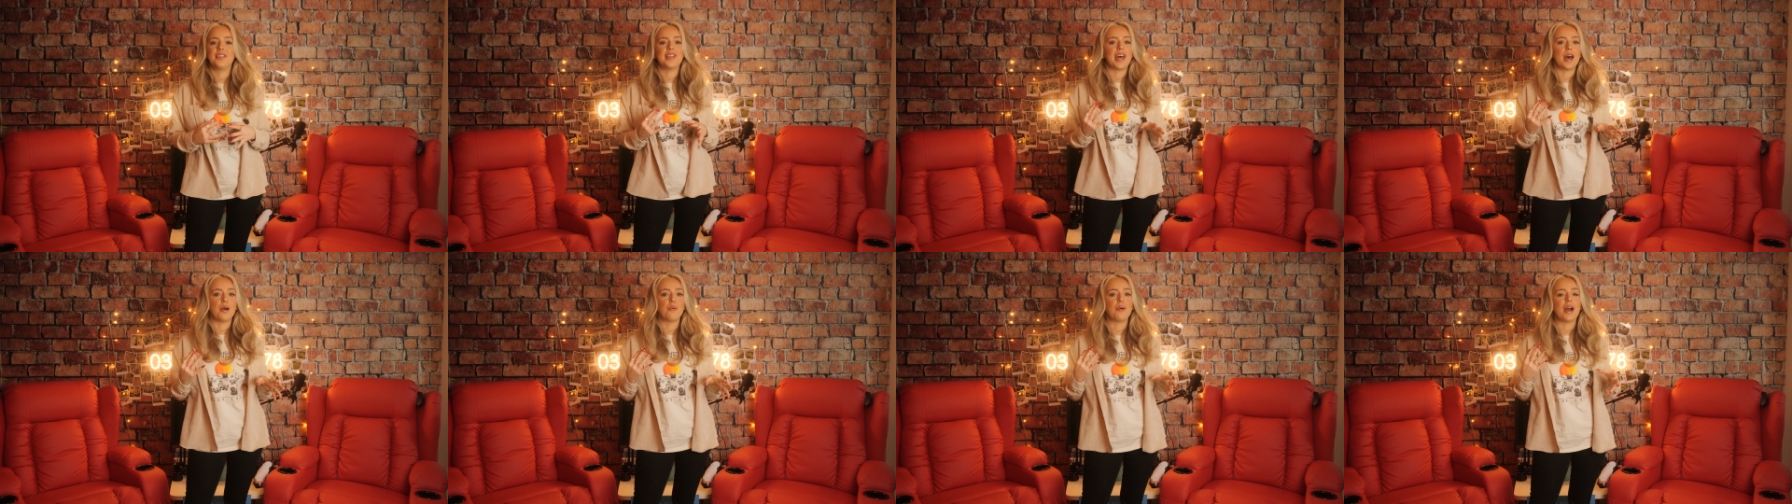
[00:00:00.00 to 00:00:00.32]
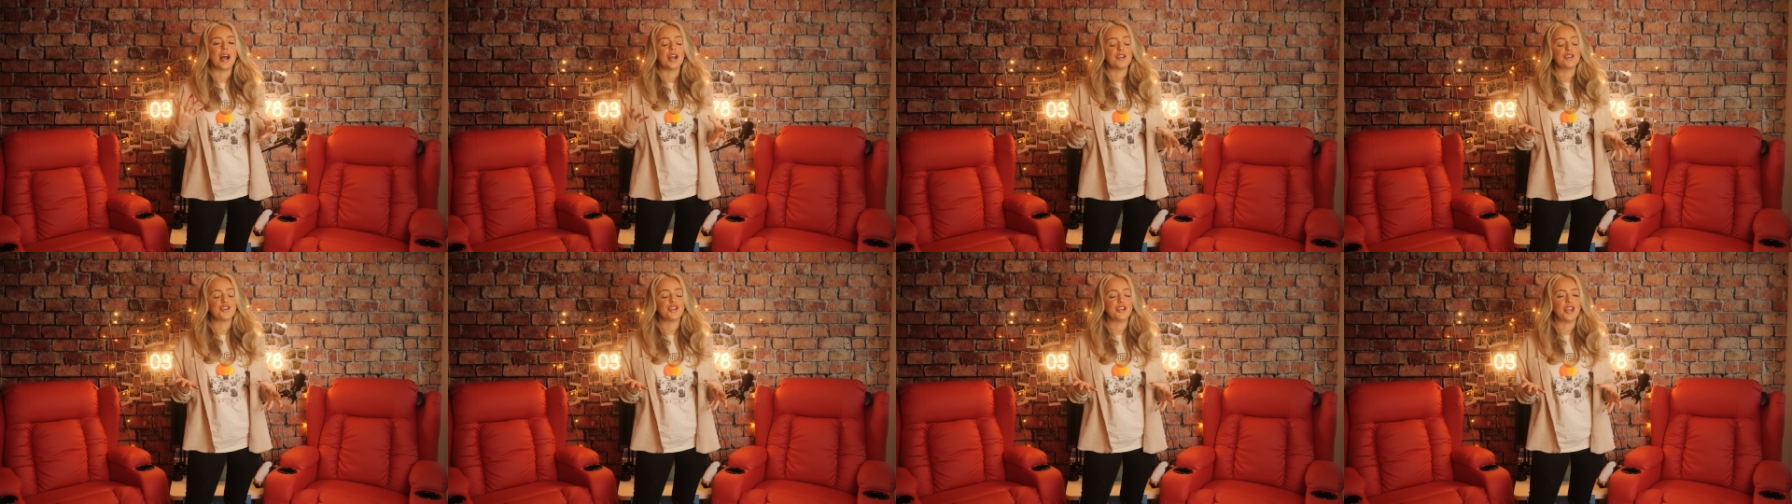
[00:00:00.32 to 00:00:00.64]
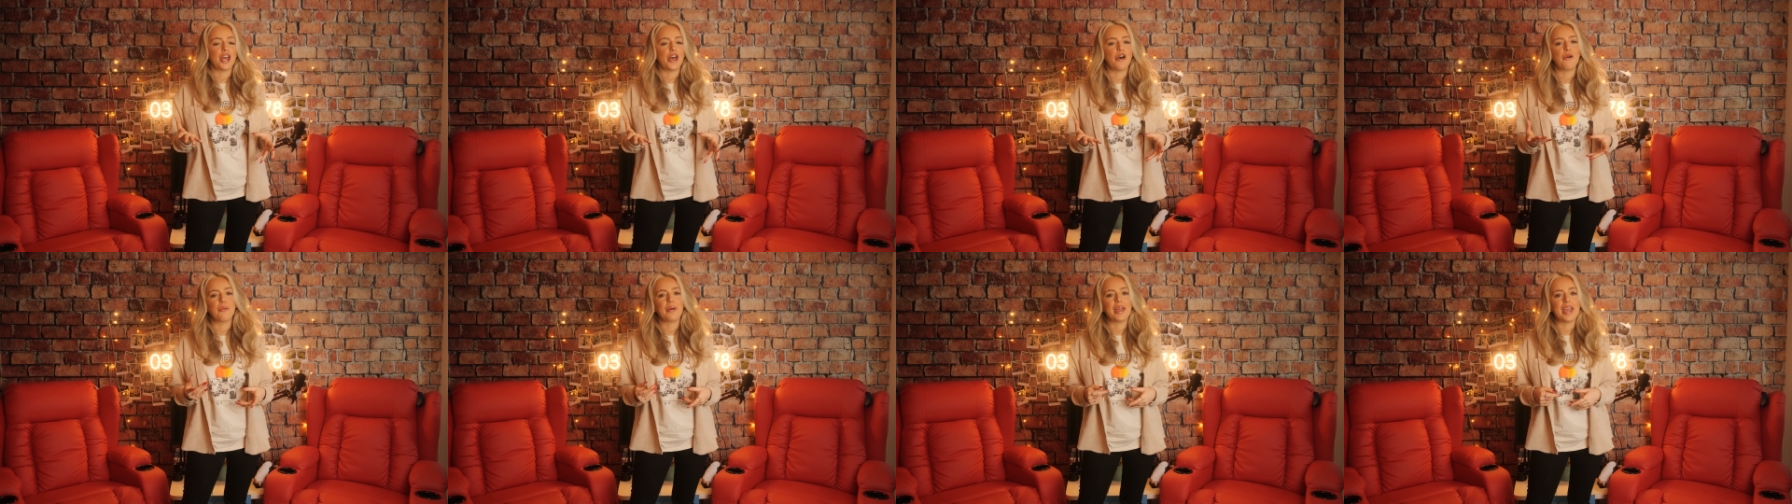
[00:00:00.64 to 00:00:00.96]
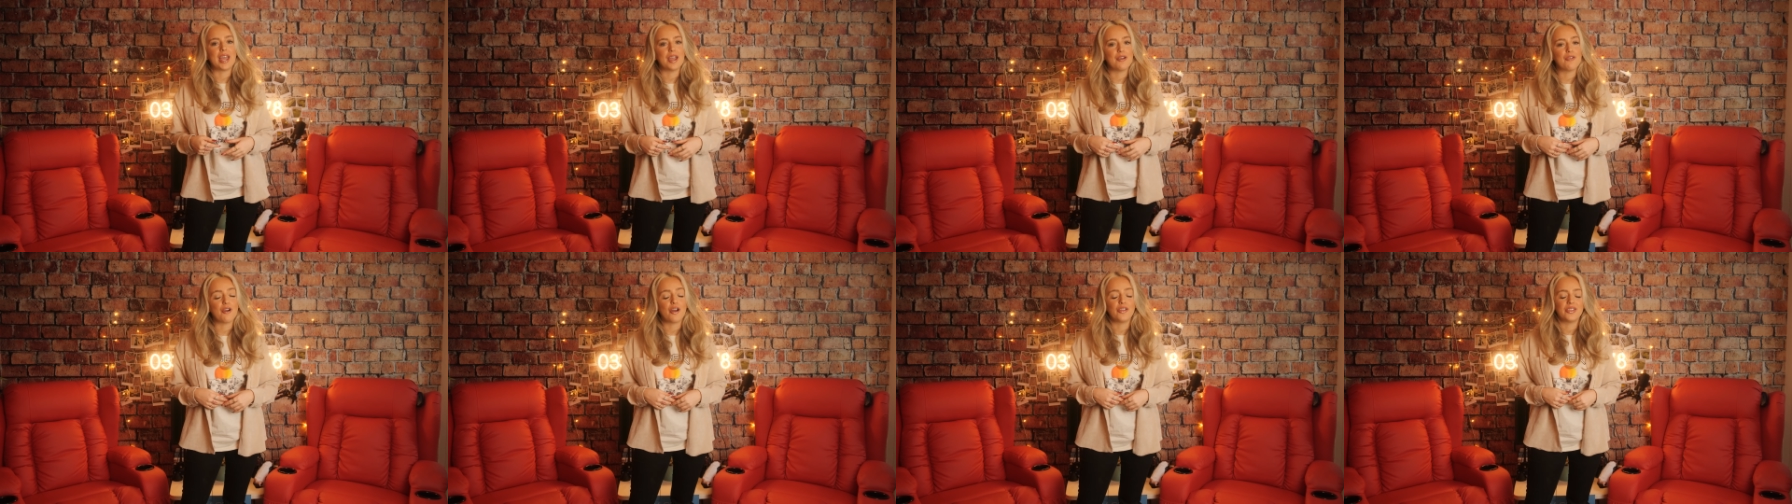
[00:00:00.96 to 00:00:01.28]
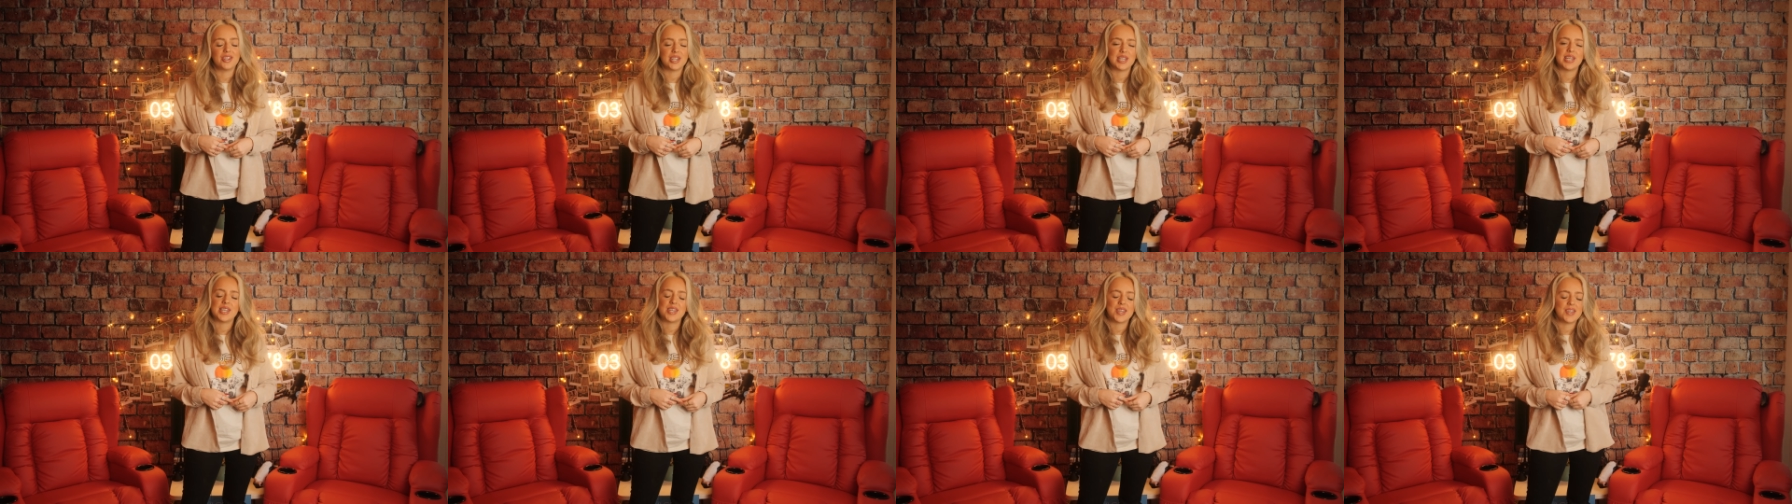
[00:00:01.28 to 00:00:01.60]
Now, as you know, here
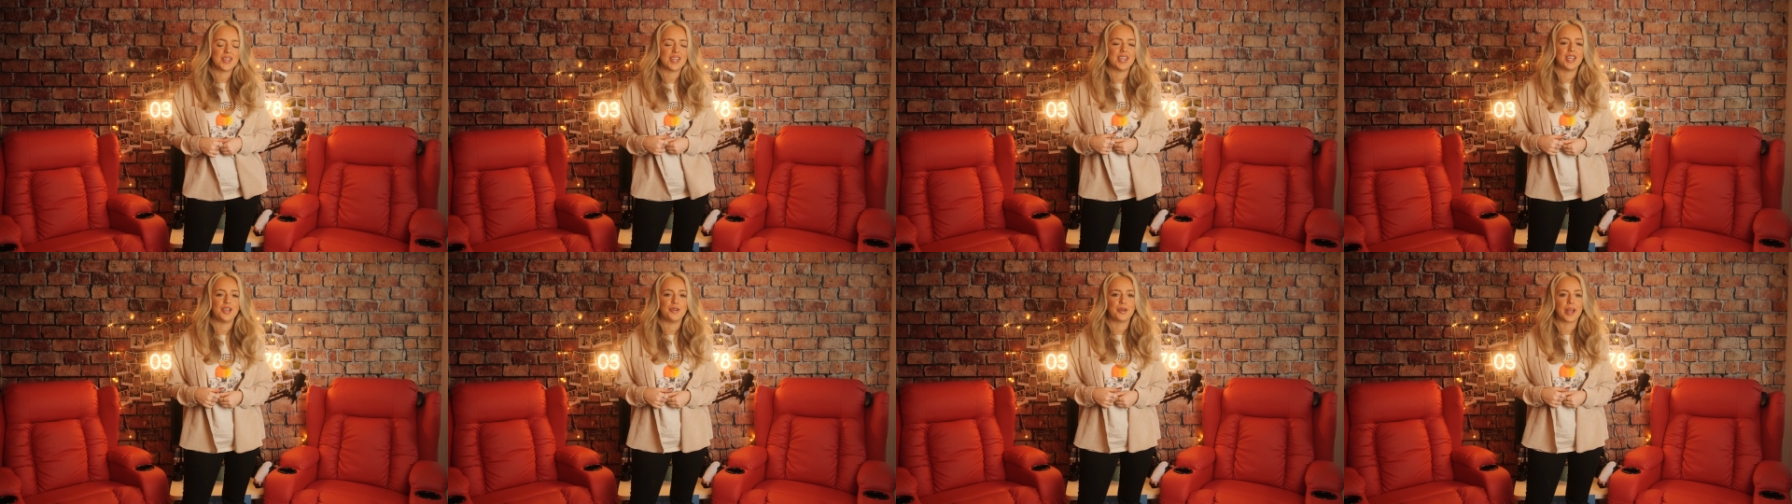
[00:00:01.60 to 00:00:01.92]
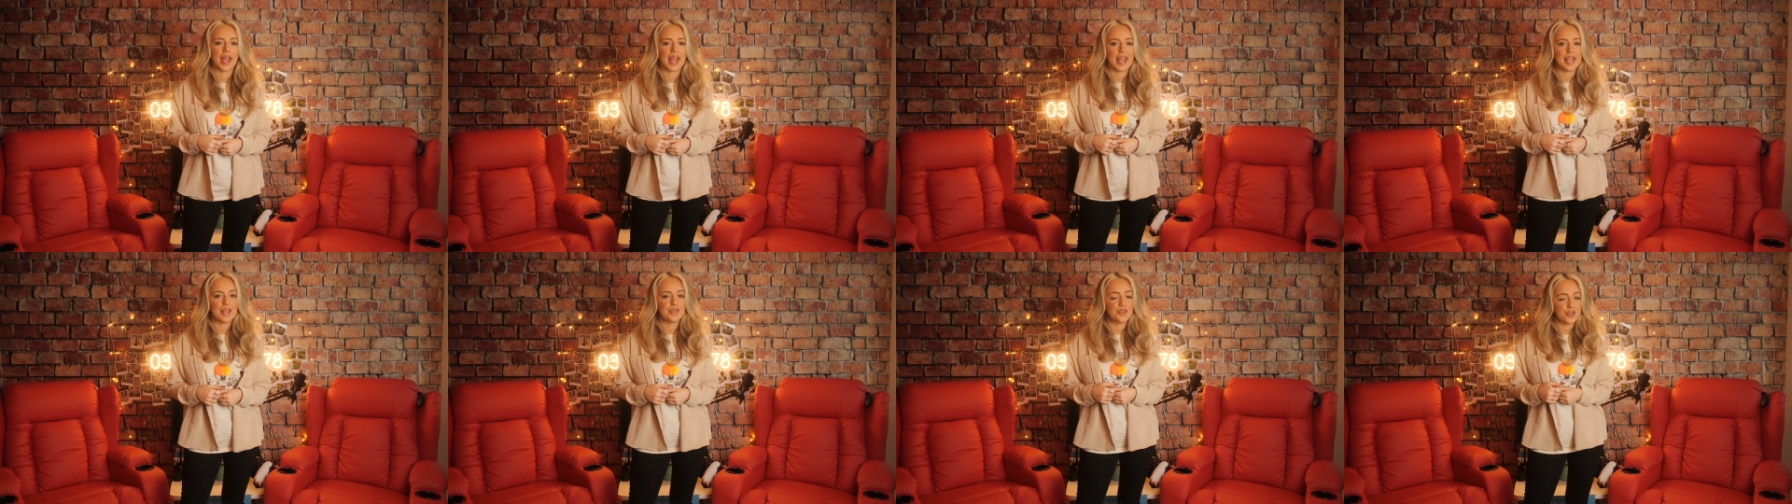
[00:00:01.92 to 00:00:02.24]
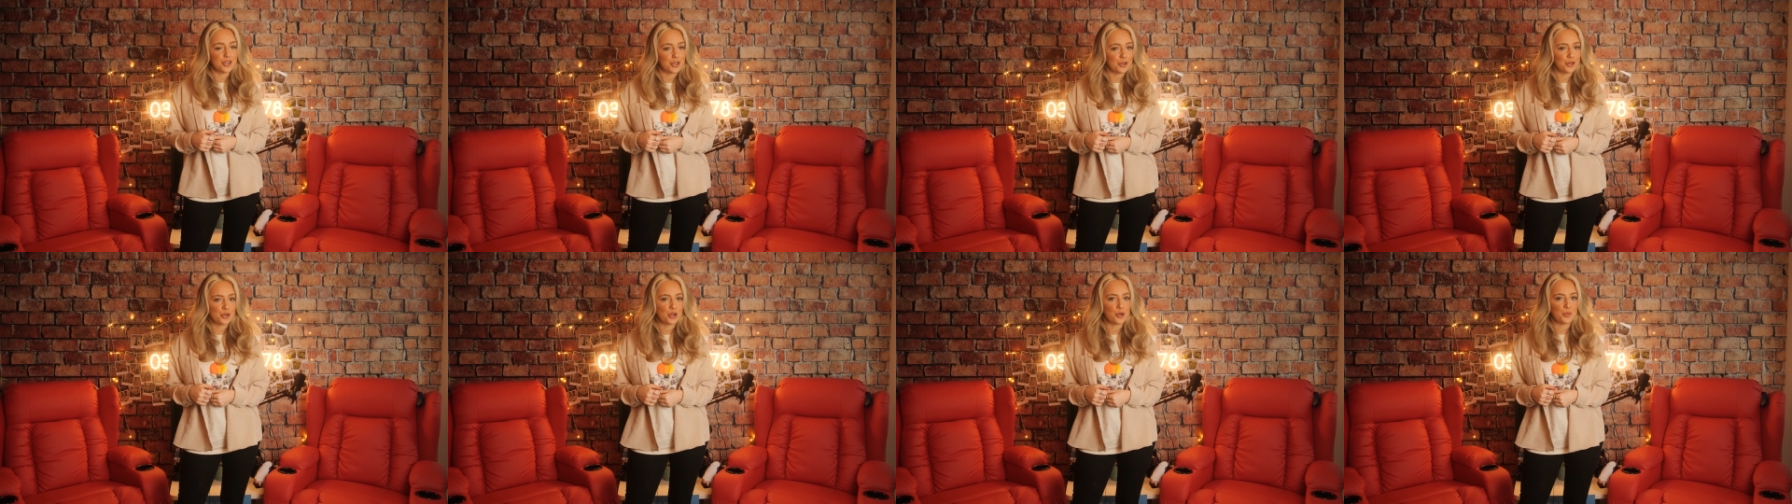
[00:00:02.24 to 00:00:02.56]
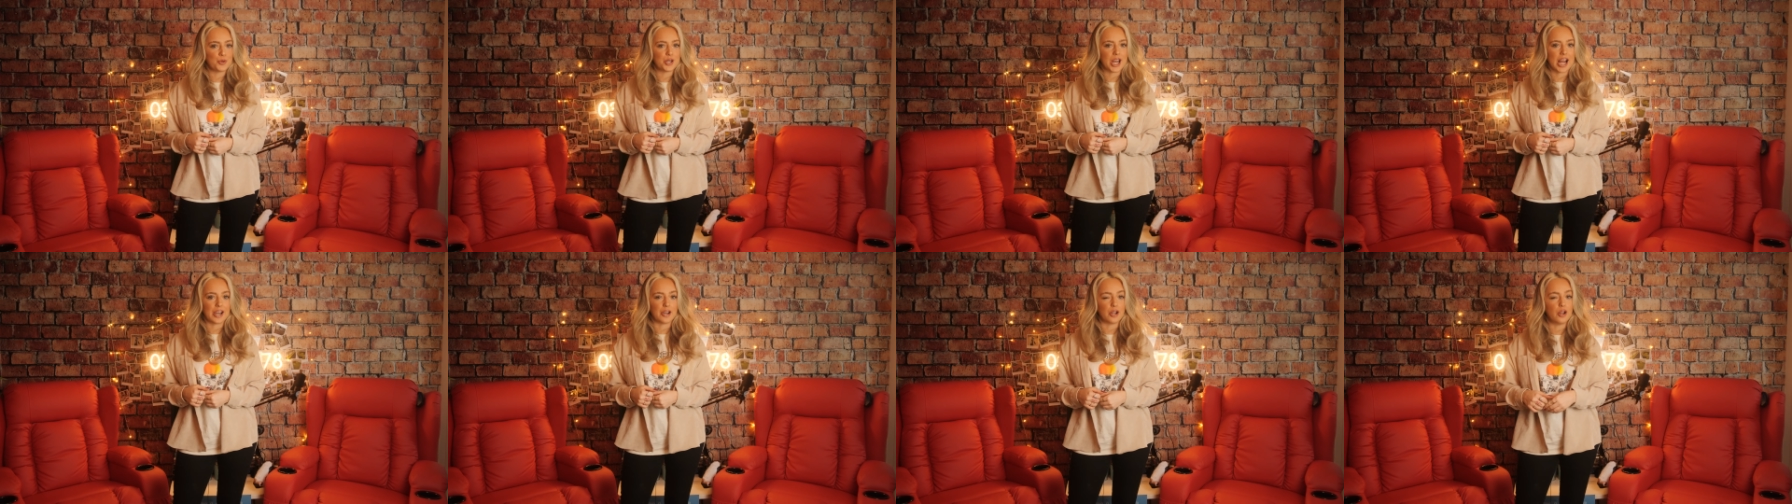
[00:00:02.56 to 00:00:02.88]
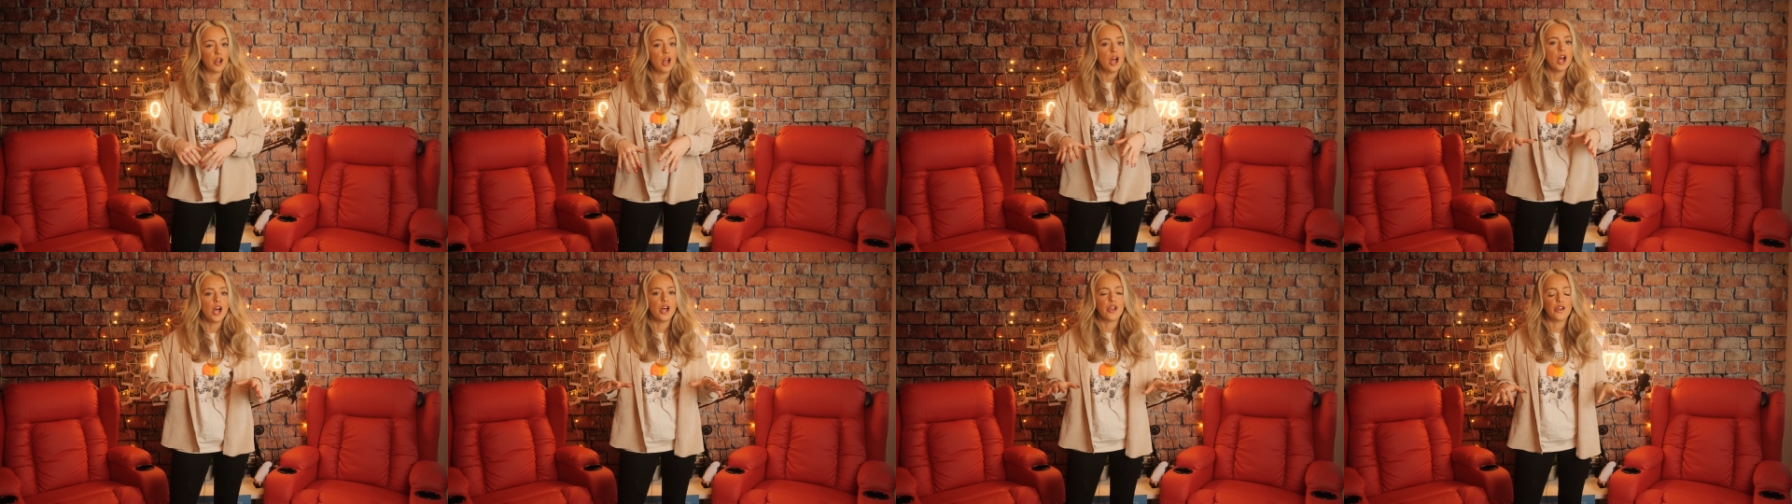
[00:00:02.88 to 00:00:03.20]
on DCT UK's YouTube channel,